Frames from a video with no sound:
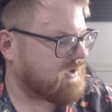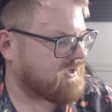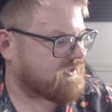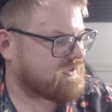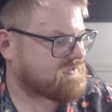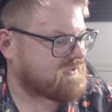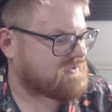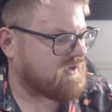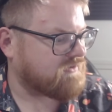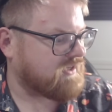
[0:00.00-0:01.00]
my end because I
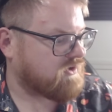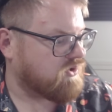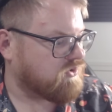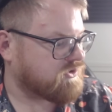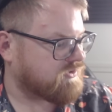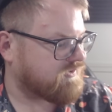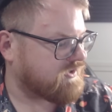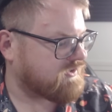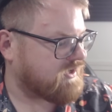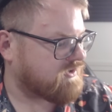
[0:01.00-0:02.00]
sound like, oh, you are
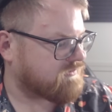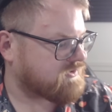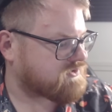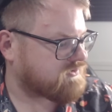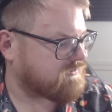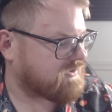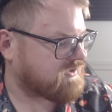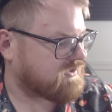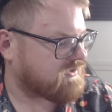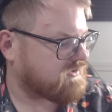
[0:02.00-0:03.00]
very loud on my stream, I
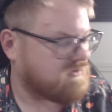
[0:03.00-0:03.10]
think.